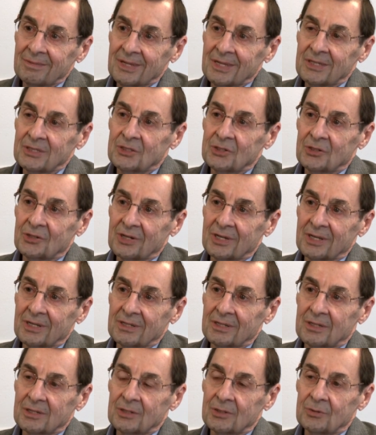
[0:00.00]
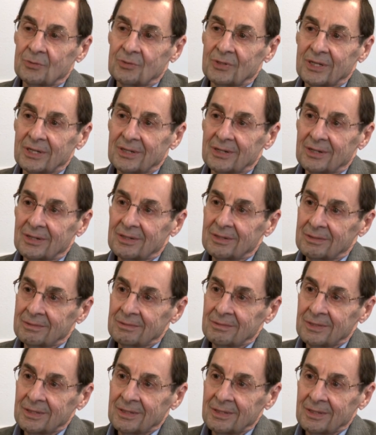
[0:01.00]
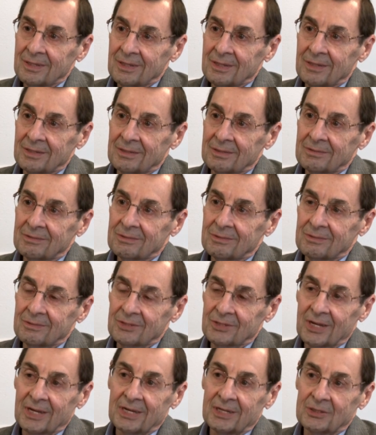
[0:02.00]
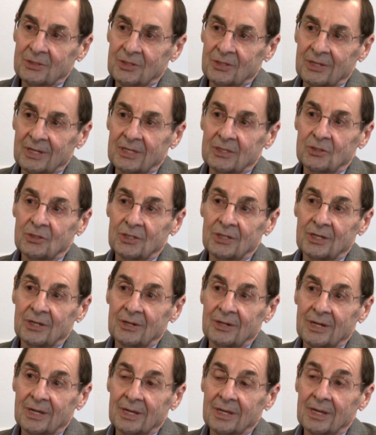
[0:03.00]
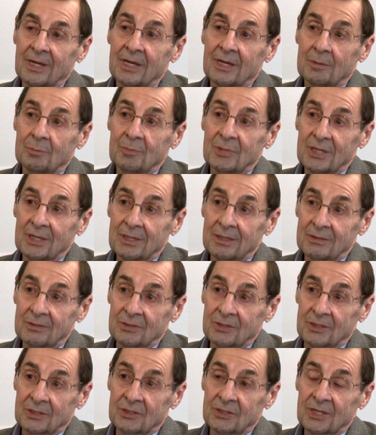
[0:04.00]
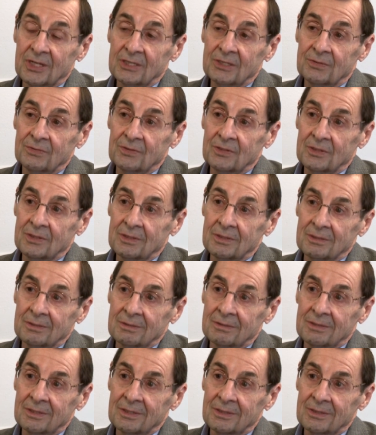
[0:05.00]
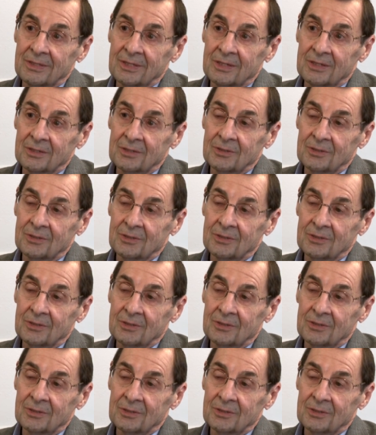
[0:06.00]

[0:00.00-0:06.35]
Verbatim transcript: entering a career in science and engineering and being successful in their